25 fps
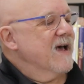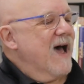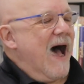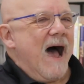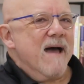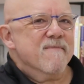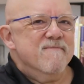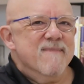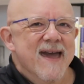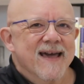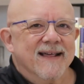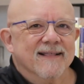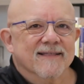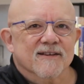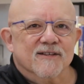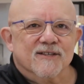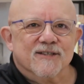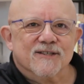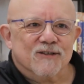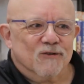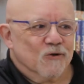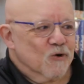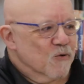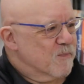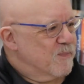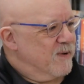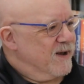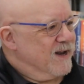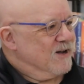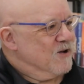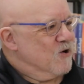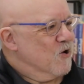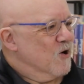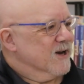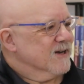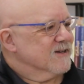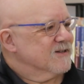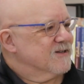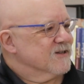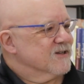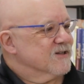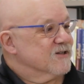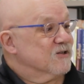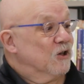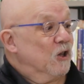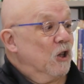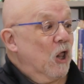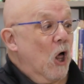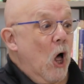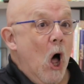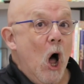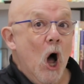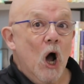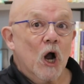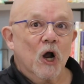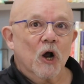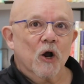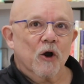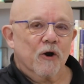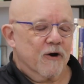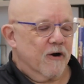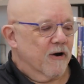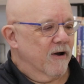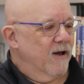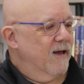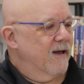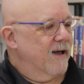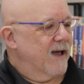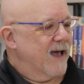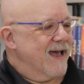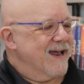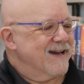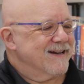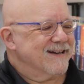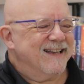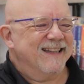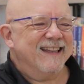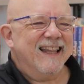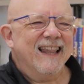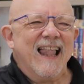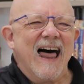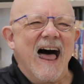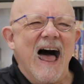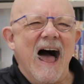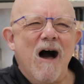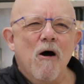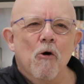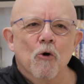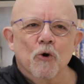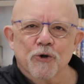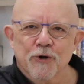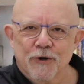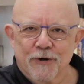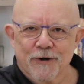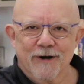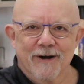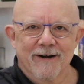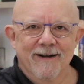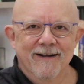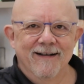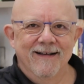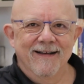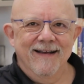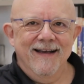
I make the slurping noises longer and louder.